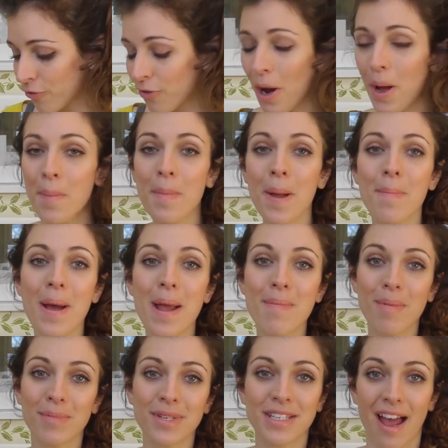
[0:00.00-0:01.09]
From my
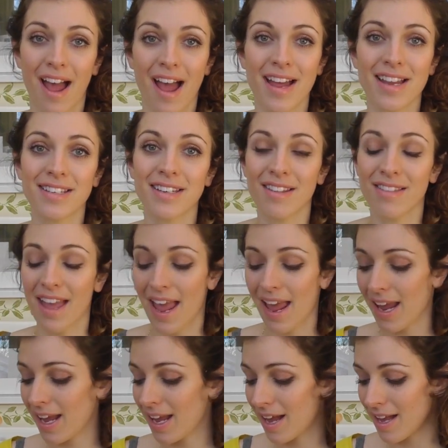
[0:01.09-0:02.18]
mum and dad,
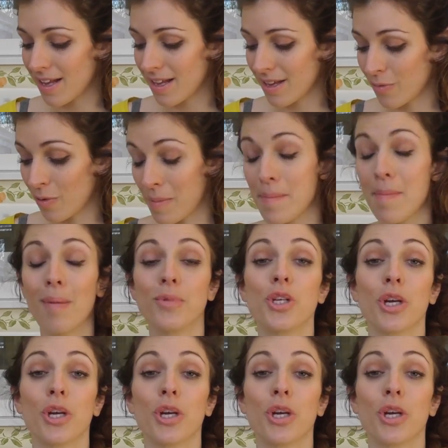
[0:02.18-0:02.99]
my mum